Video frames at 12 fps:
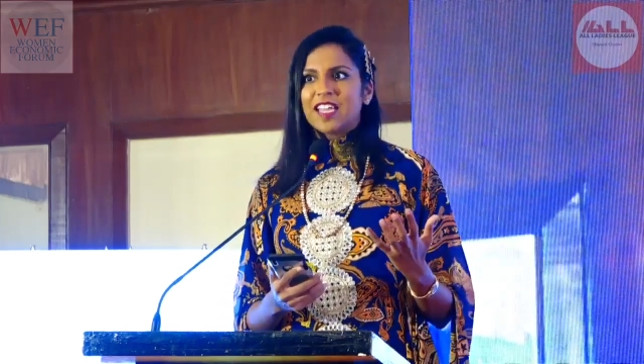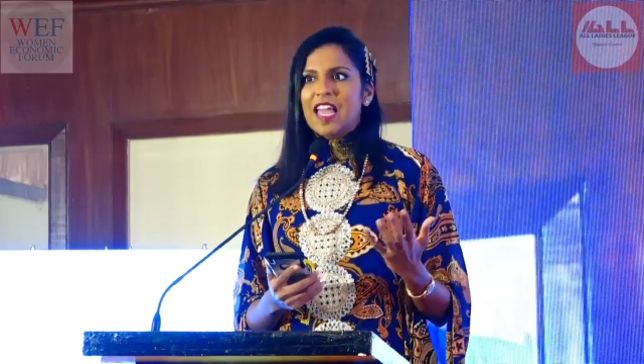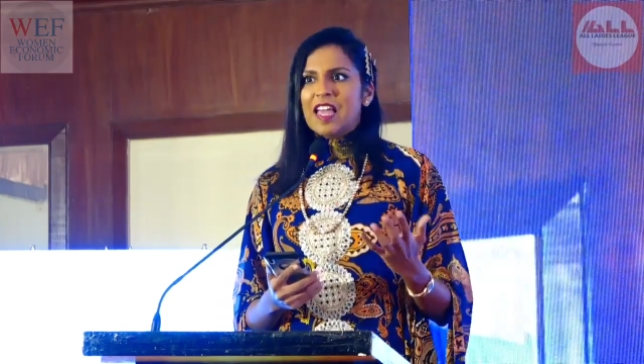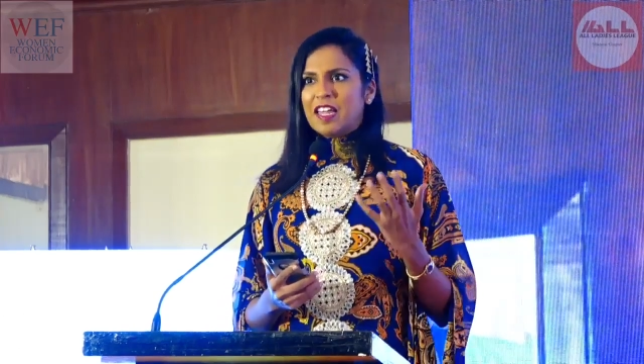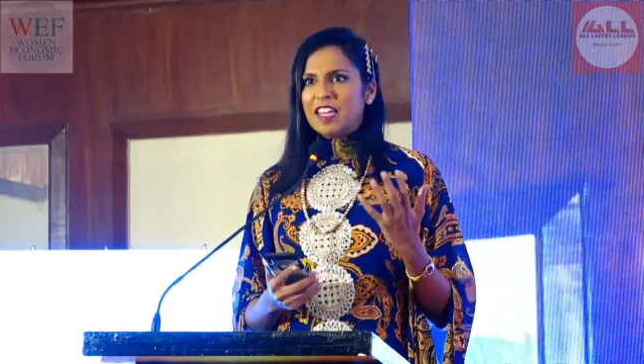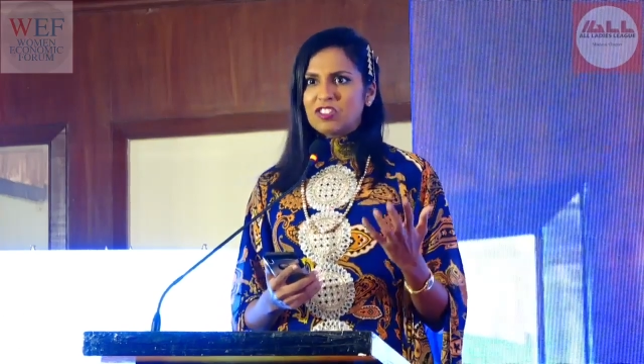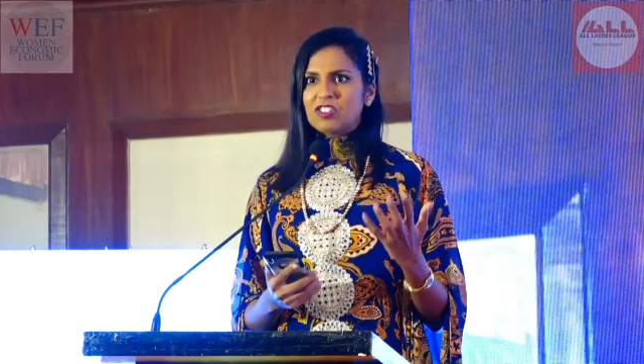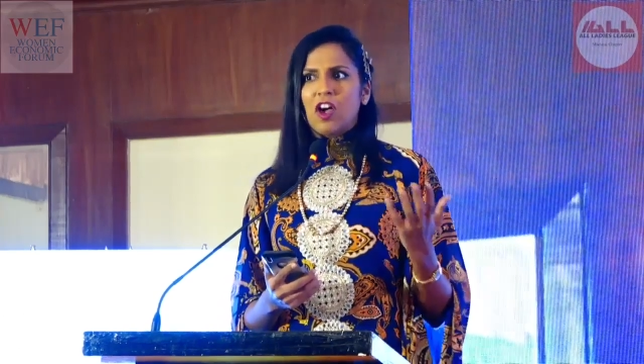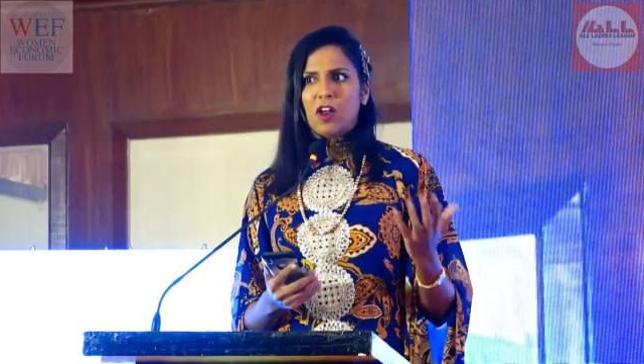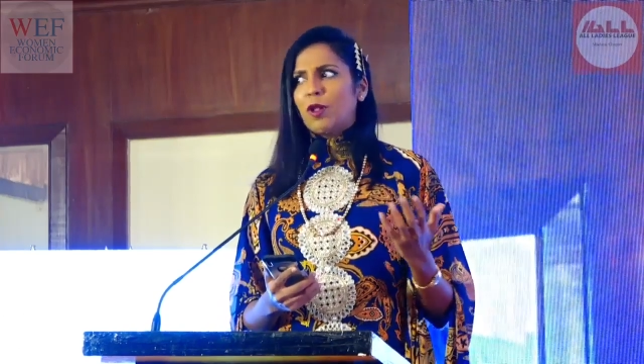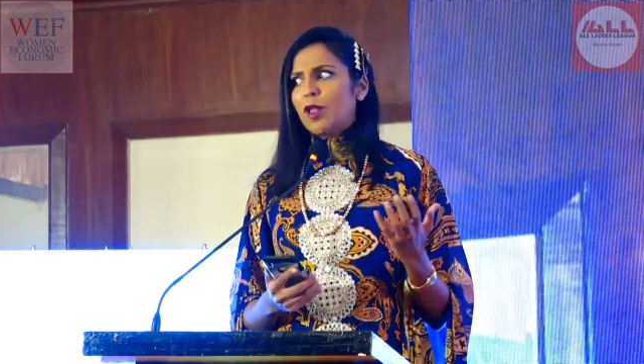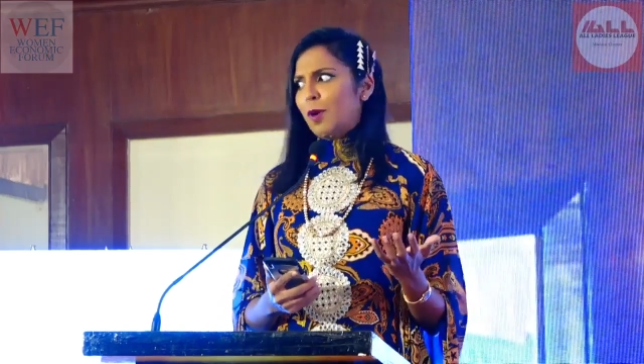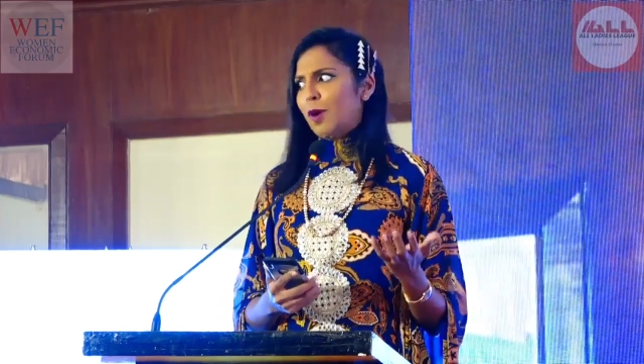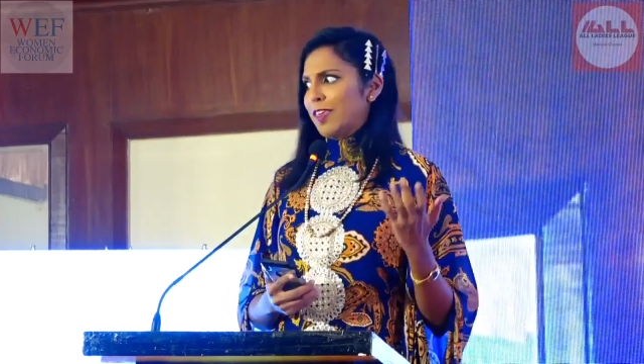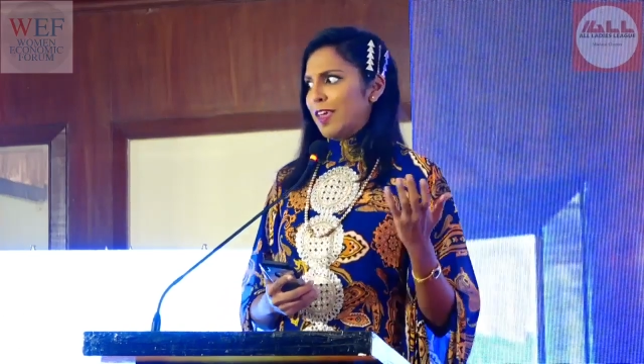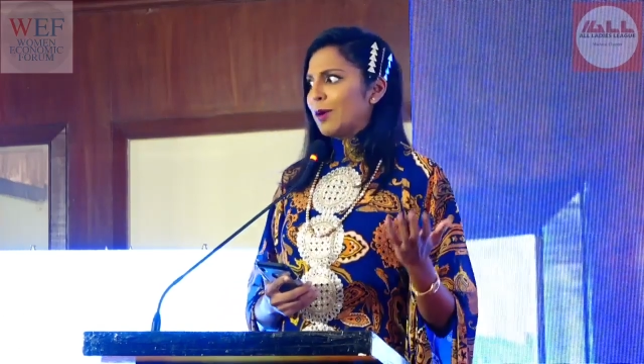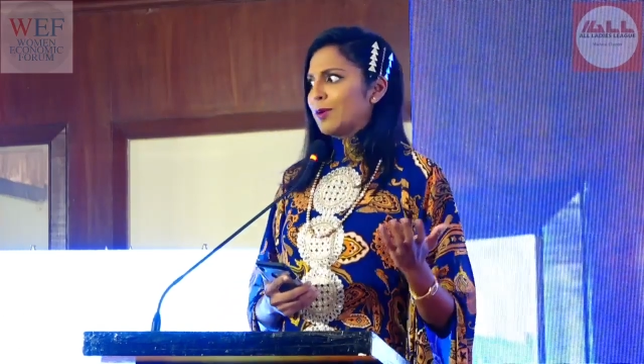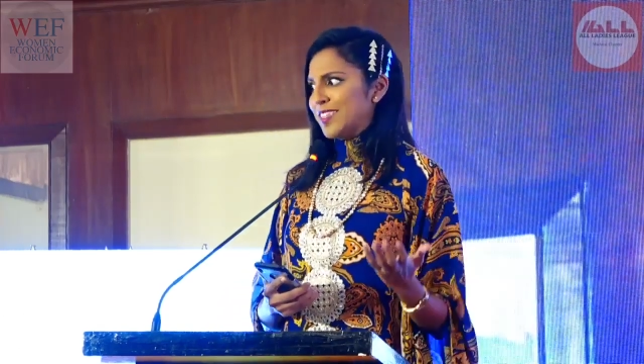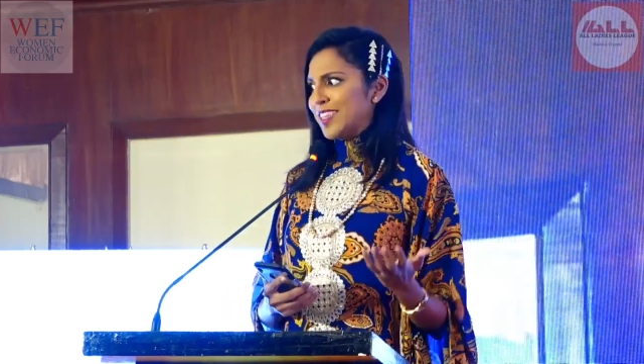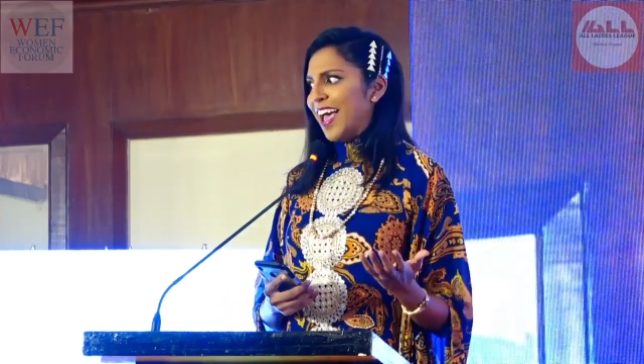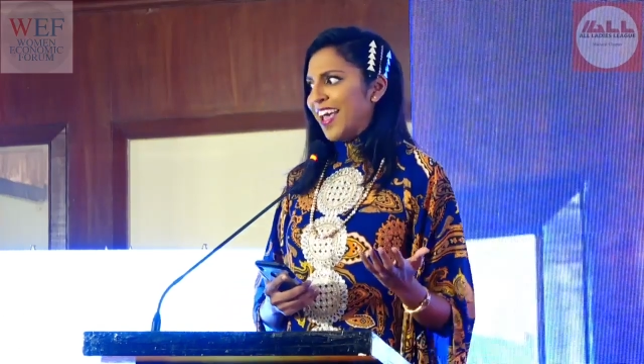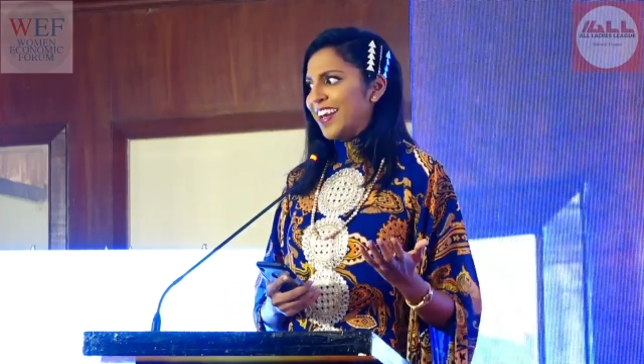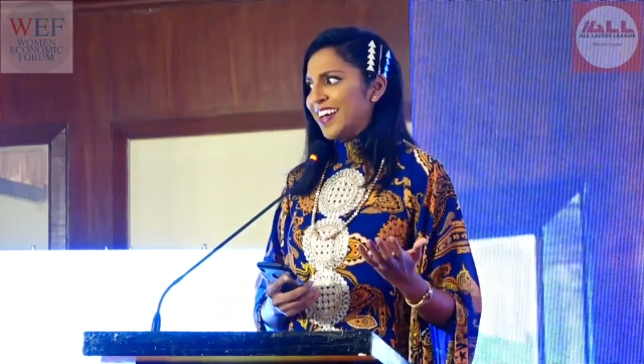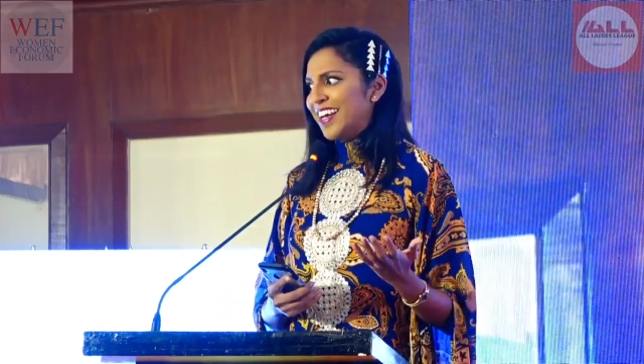that it's not all about the
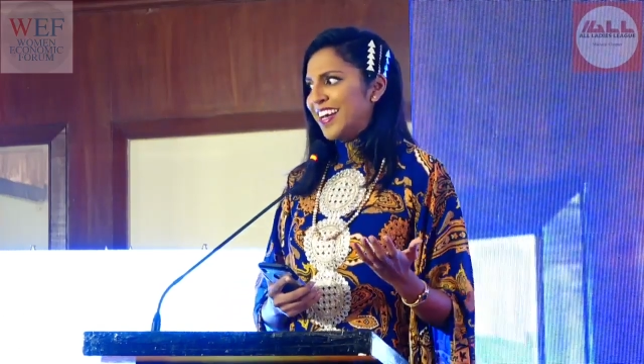outside.